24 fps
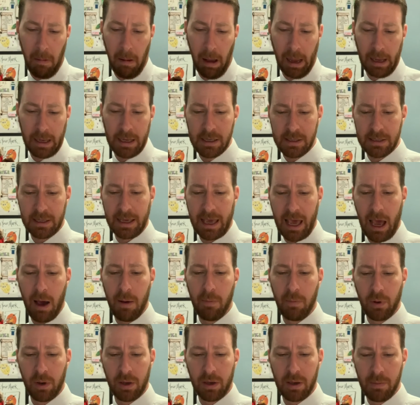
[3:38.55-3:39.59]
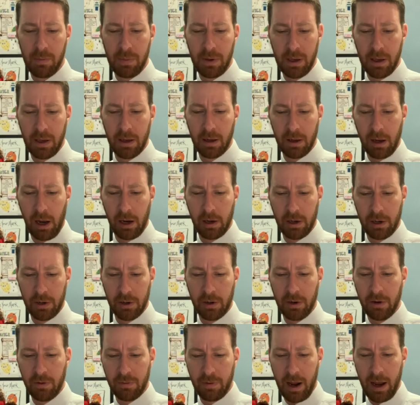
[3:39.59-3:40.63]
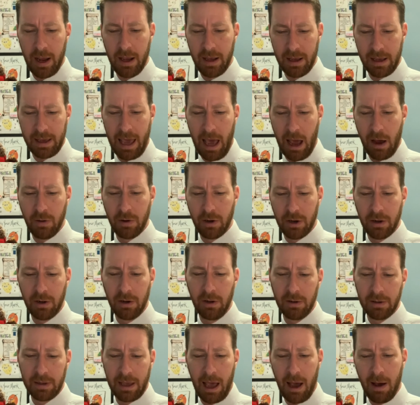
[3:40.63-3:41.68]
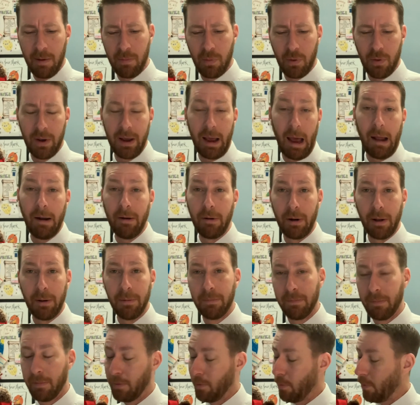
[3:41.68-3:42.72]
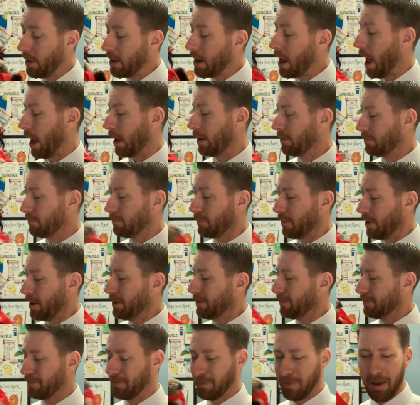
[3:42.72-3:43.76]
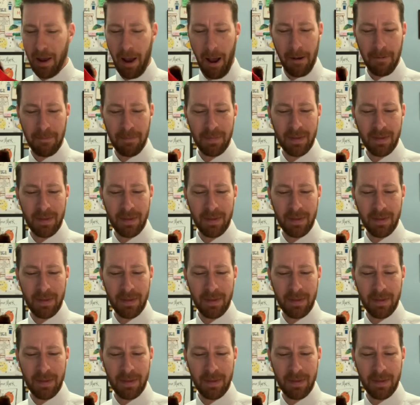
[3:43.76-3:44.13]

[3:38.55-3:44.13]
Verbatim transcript: I guess a cowboy could be a, a girl, right? Cowgirl, cowboy, I don't know. Why not, right? Yeah.